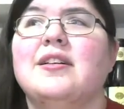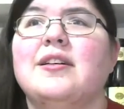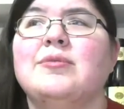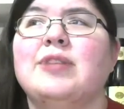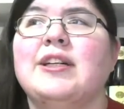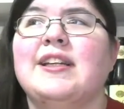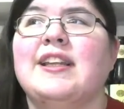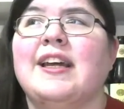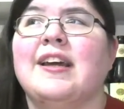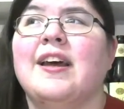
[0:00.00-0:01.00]
I'm trying to
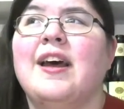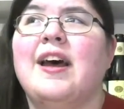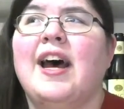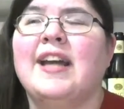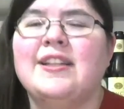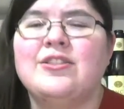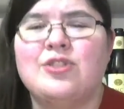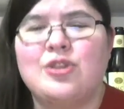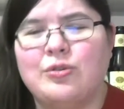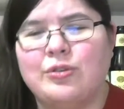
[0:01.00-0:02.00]
think. I did
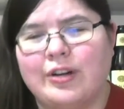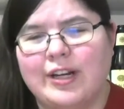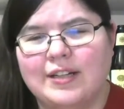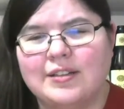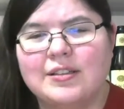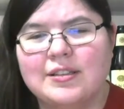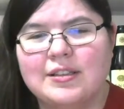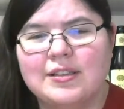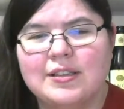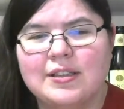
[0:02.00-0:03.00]
tutoring
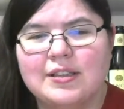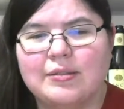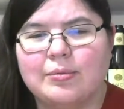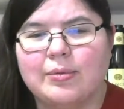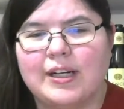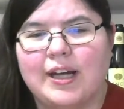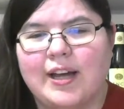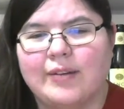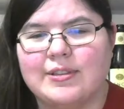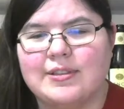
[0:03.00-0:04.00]
when
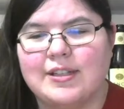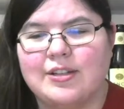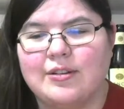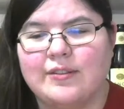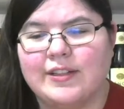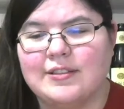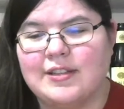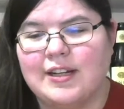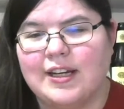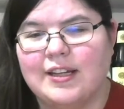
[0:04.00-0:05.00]
I was in
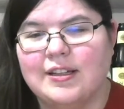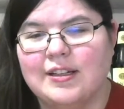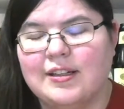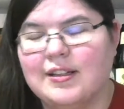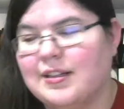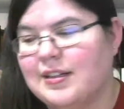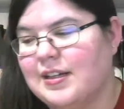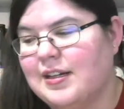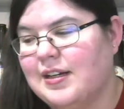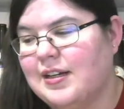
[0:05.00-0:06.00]
university.
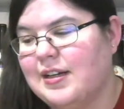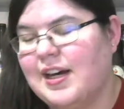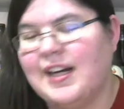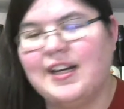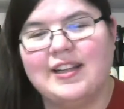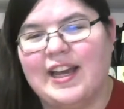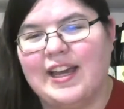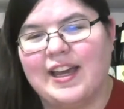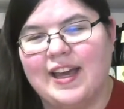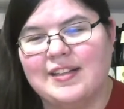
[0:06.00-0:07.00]
I didn't
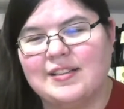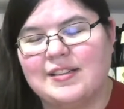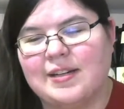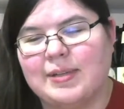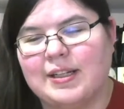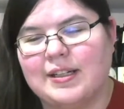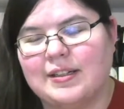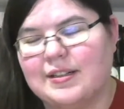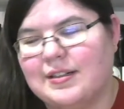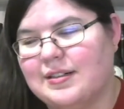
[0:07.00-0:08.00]
like it. I mean,
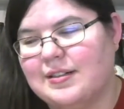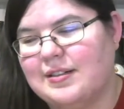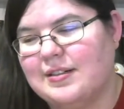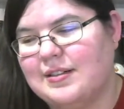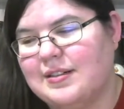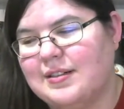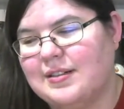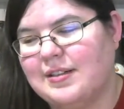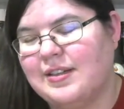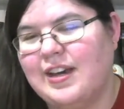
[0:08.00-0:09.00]

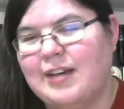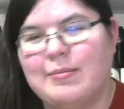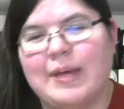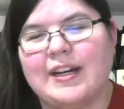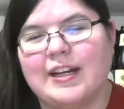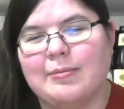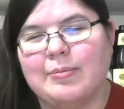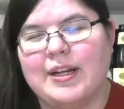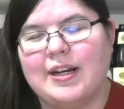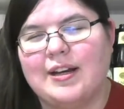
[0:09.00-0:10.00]
you get money,
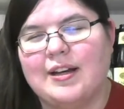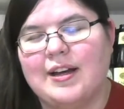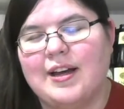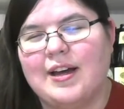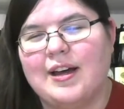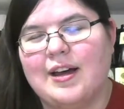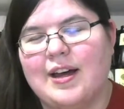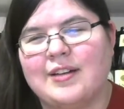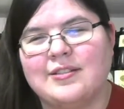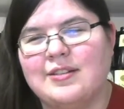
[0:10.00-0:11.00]
but
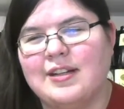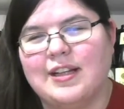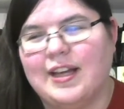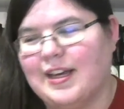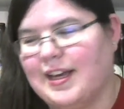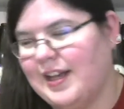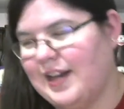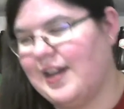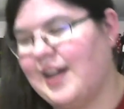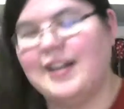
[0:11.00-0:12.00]
I also didn't like it.
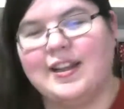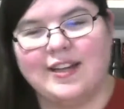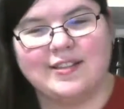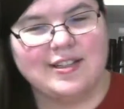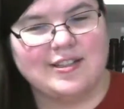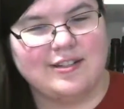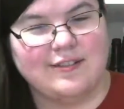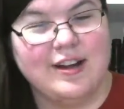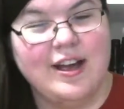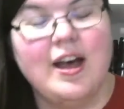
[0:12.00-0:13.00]
I didn't like teaching.